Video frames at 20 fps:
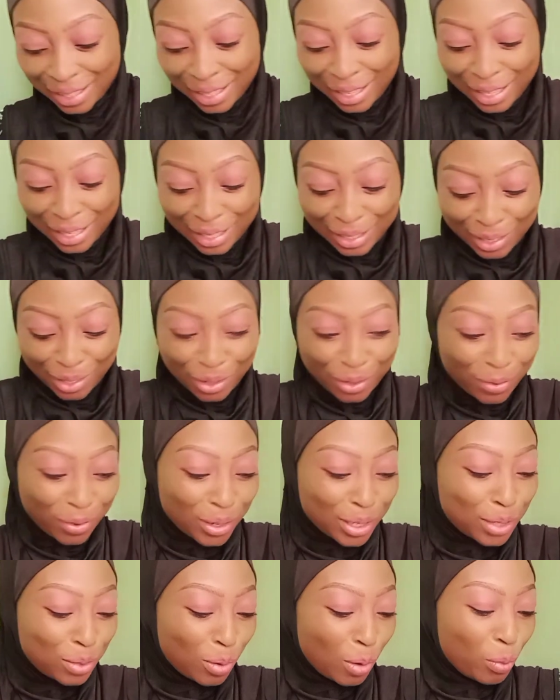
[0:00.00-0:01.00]
so the
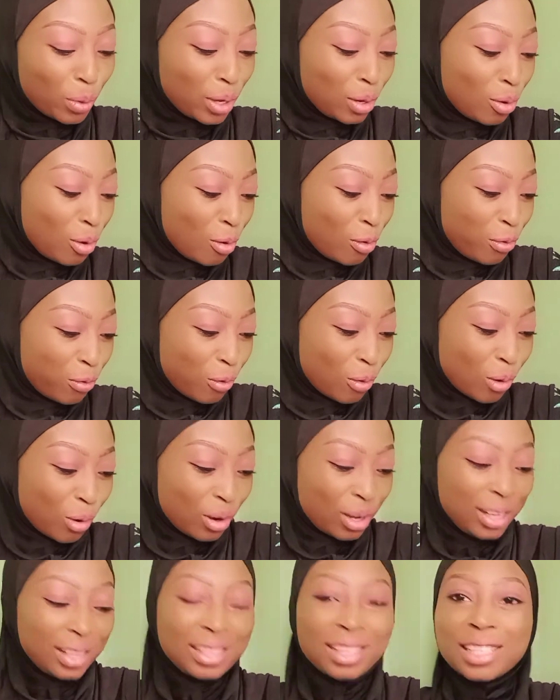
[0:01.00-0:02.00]
first one we go for,
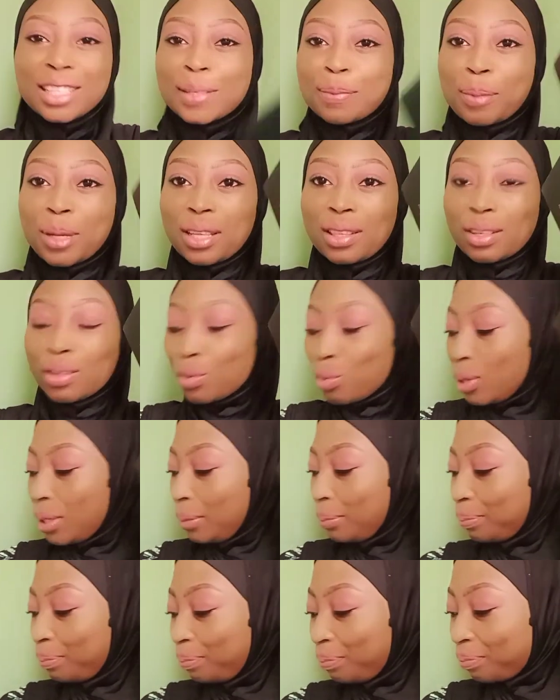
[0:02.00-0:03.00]
let's pick this one.
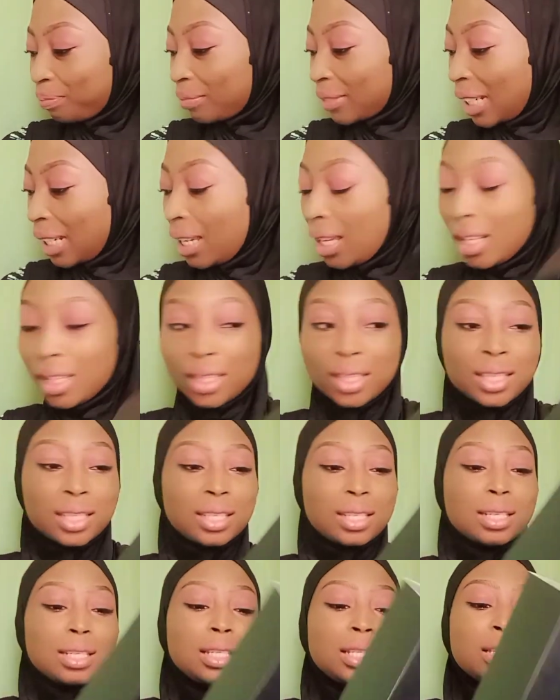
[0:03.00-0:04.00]
This
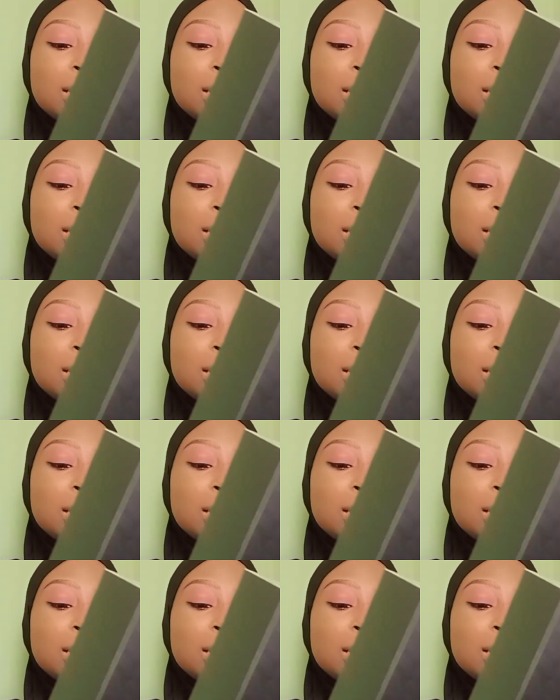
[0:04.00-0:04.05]
is